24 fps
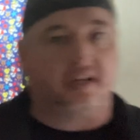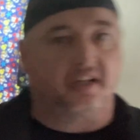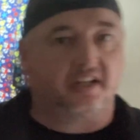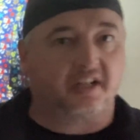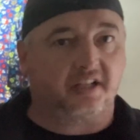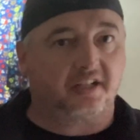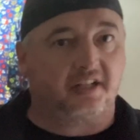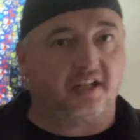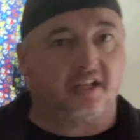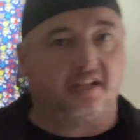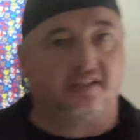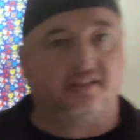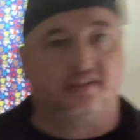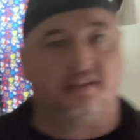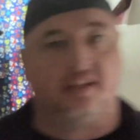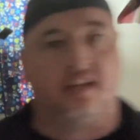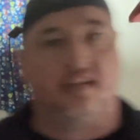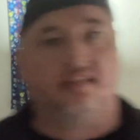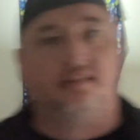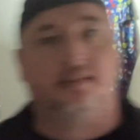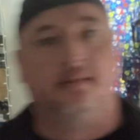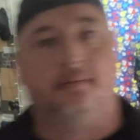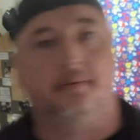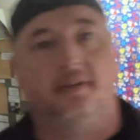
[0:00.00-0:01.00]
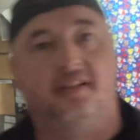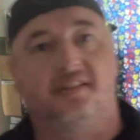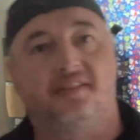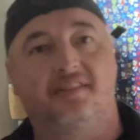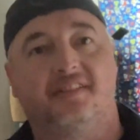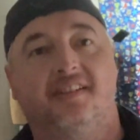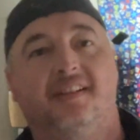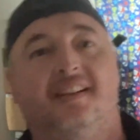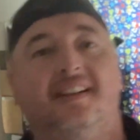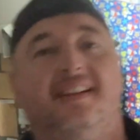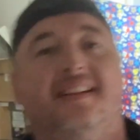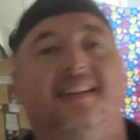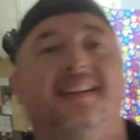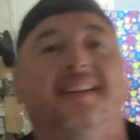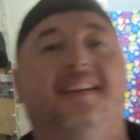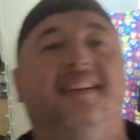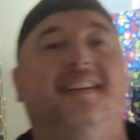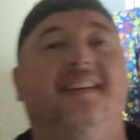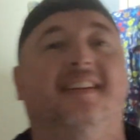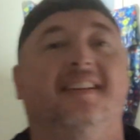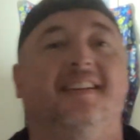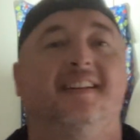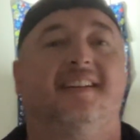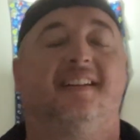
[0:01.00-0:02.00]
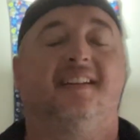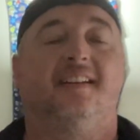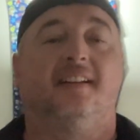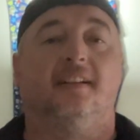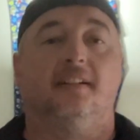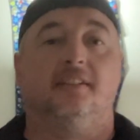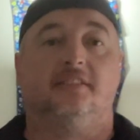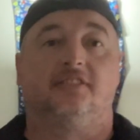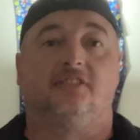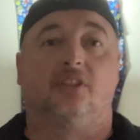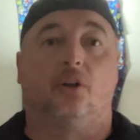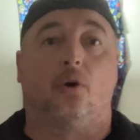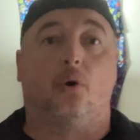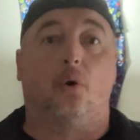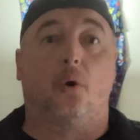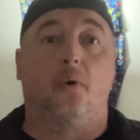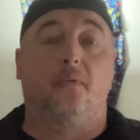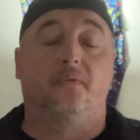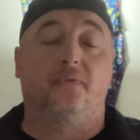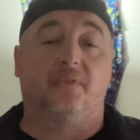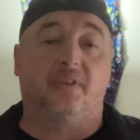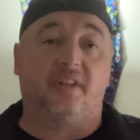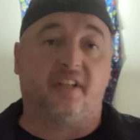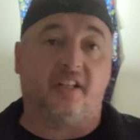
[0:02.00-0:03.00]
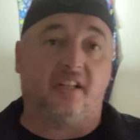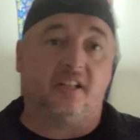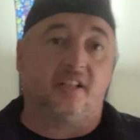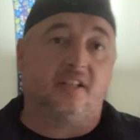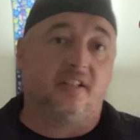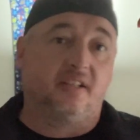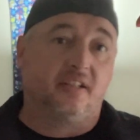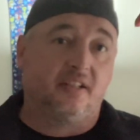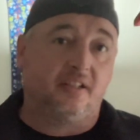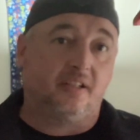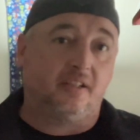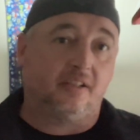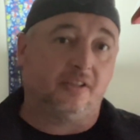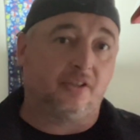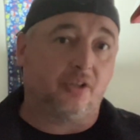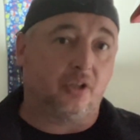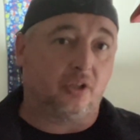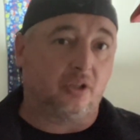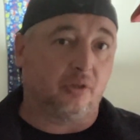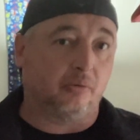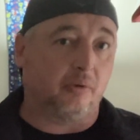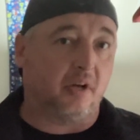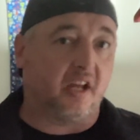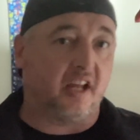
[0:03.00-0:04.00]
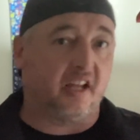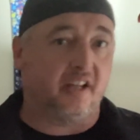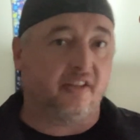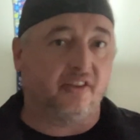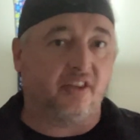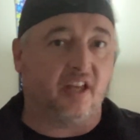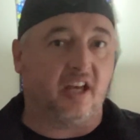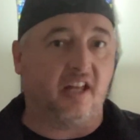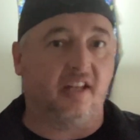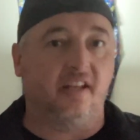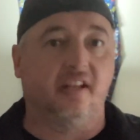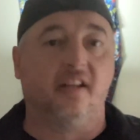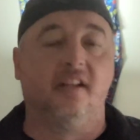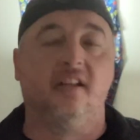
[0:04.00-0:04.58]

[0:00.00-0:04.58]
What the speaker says: going to get into that too much. So hopefully you took away that